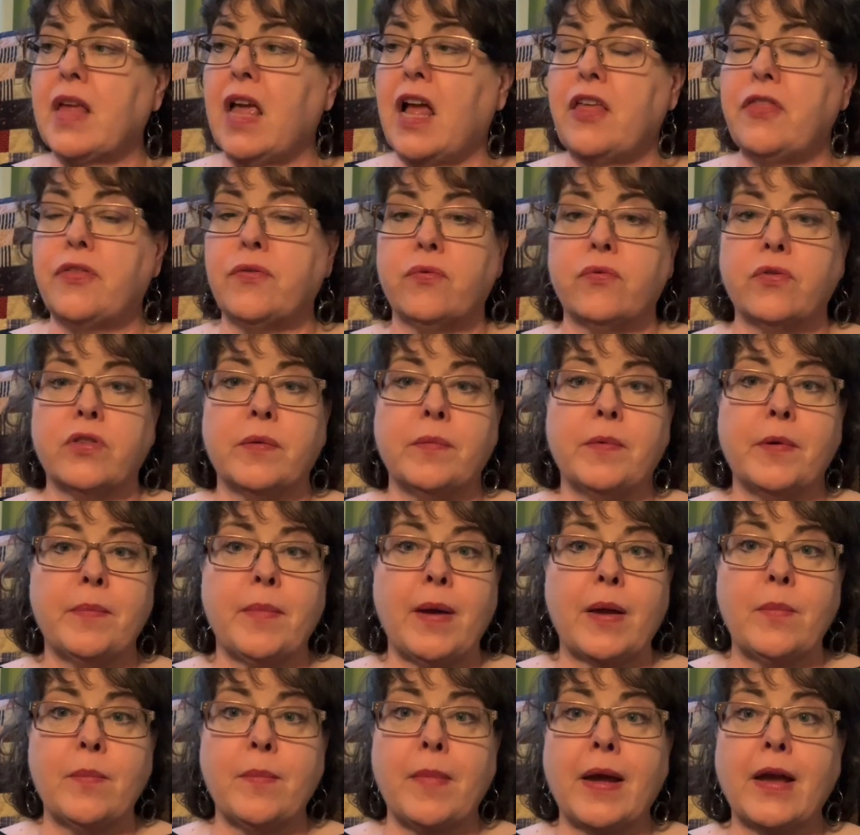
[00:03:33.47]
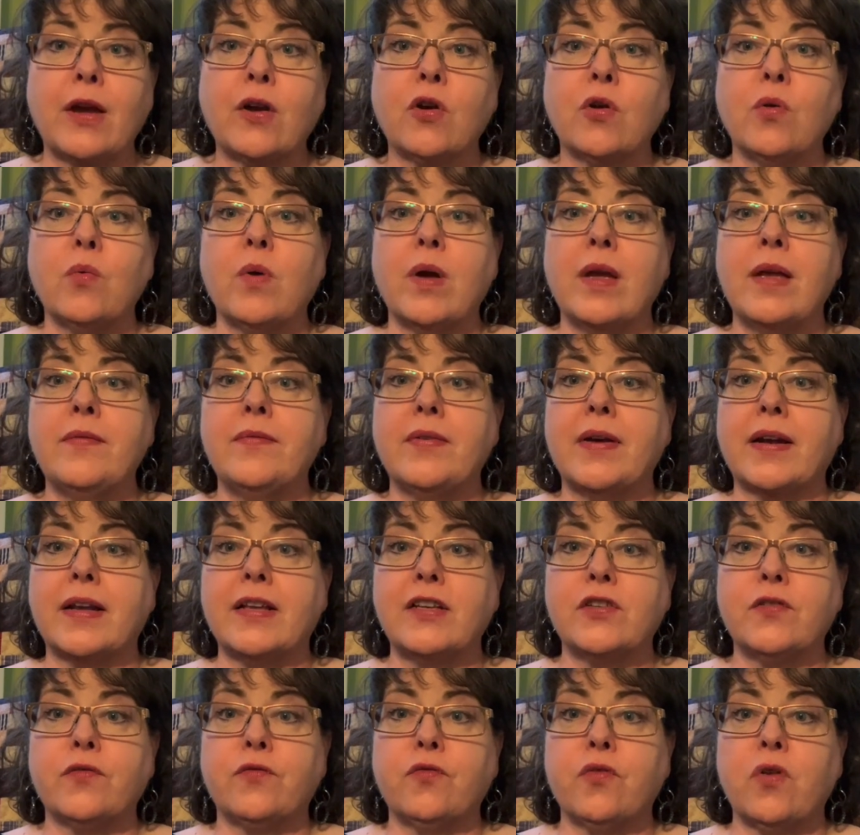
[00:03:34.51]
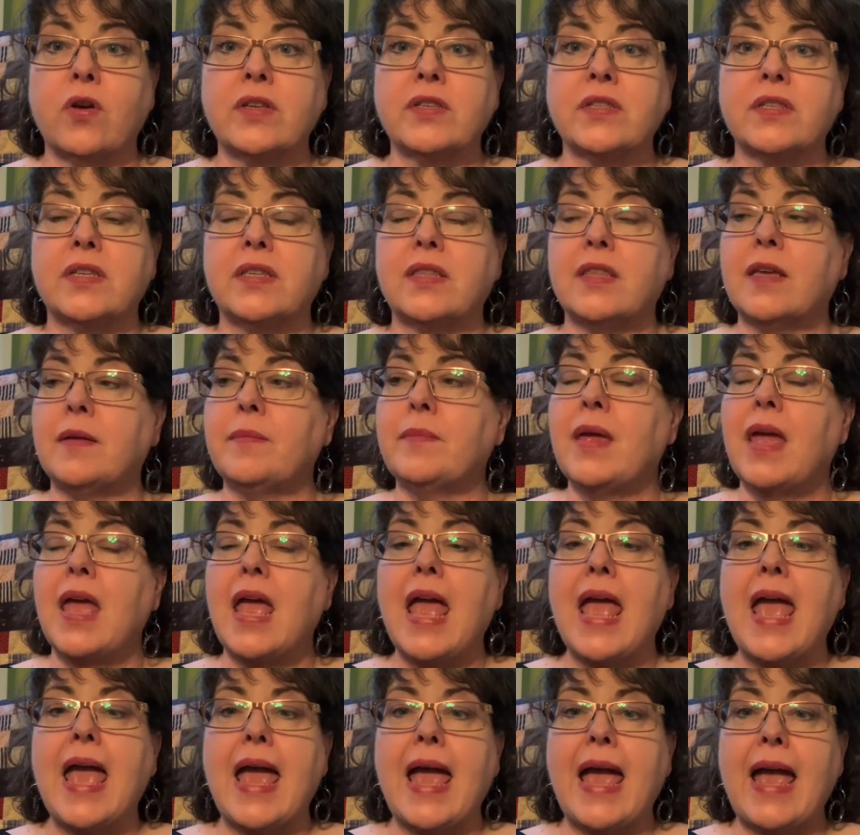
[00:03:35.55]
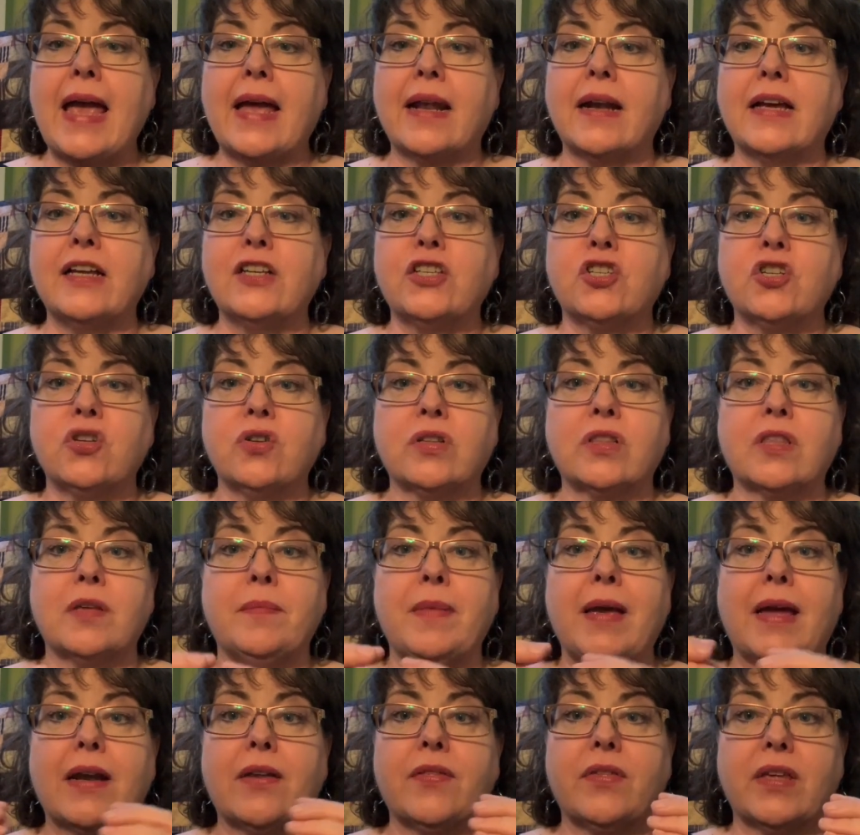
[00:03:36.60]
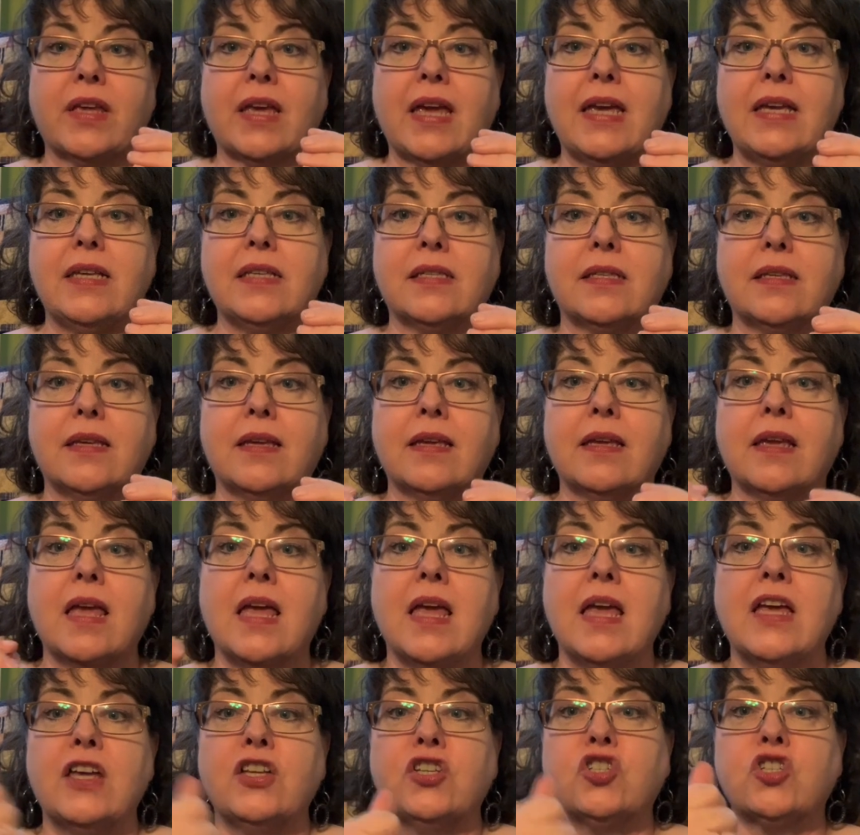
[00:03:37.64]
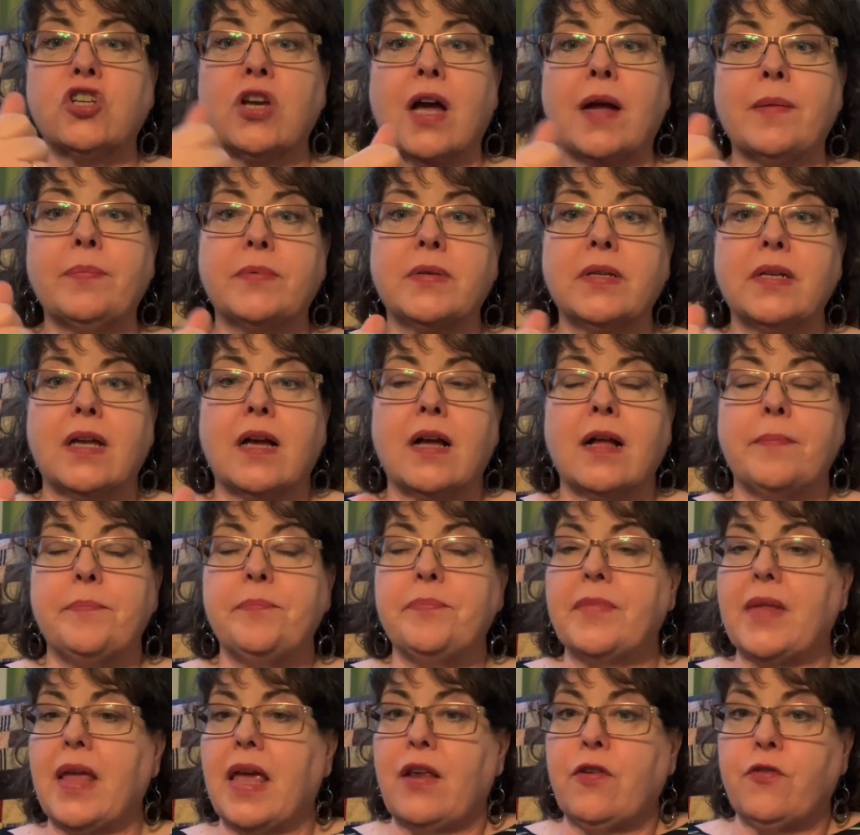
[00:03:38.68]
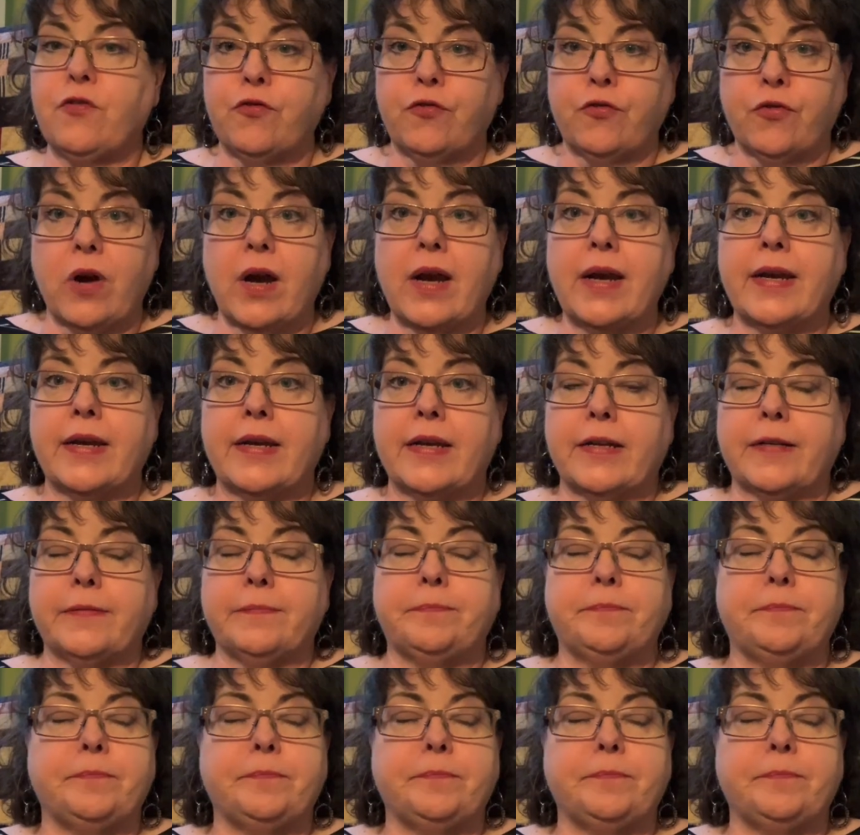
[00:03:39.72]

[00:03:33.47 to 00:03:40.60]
I threw them in my microwave and I defrosted them, and I took them out of the casing, chopped it up, and fried it up.